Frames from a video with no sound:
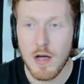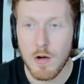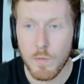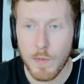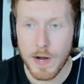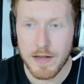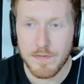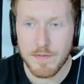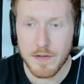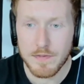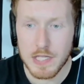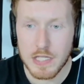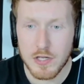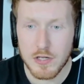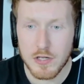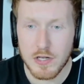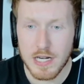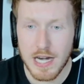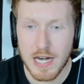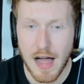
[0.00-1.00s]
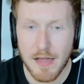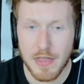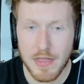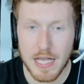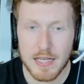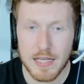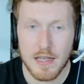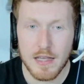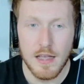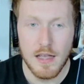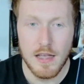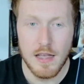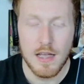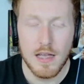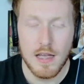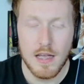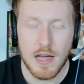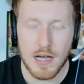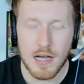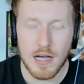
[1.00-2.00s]
win 52-0.
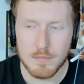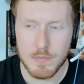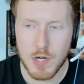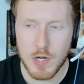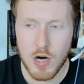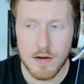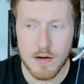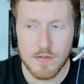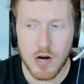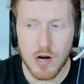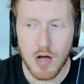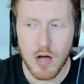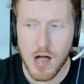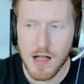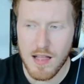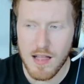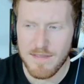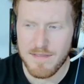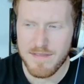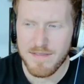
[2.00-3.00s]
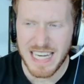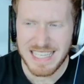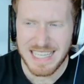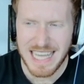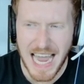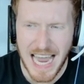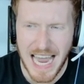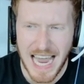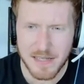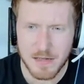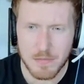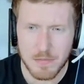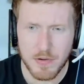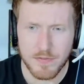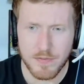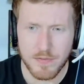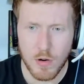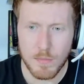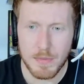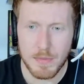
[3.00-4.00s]
Overall, fantastic
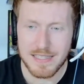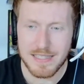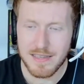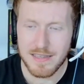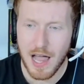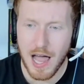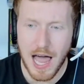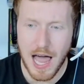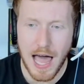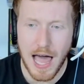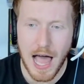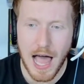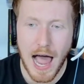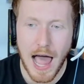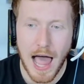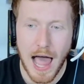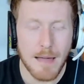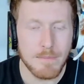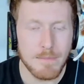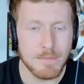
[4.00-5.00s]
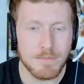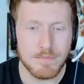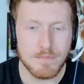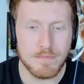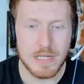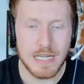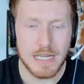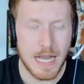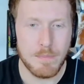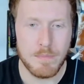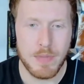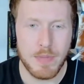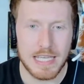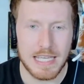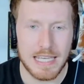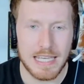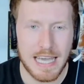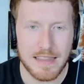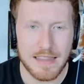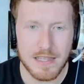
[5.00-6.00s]
performance. I'm
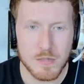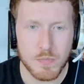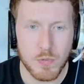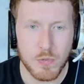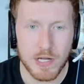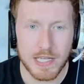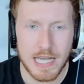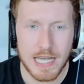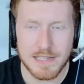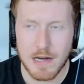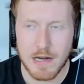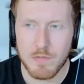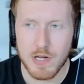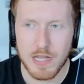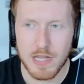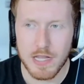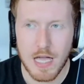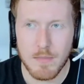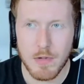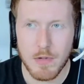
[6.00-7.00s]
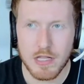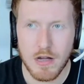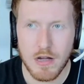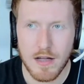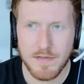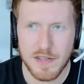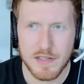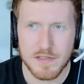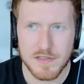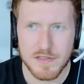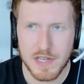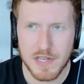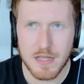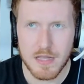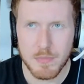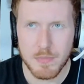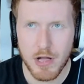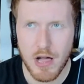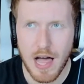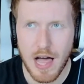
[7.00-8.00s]
nitpicking at this point, guys. I really am on the offensive side of
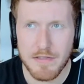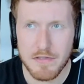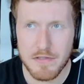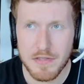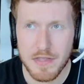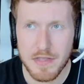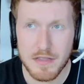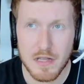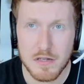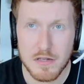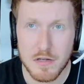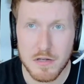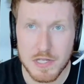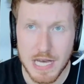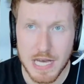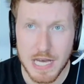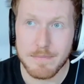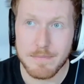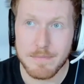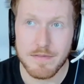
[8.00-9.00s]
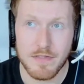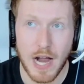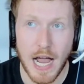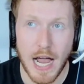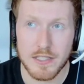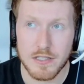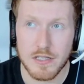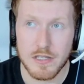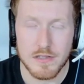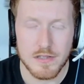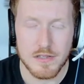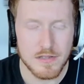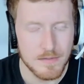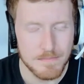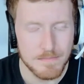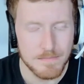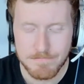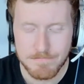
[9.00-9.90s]
the ball. Other than the two snap infractions,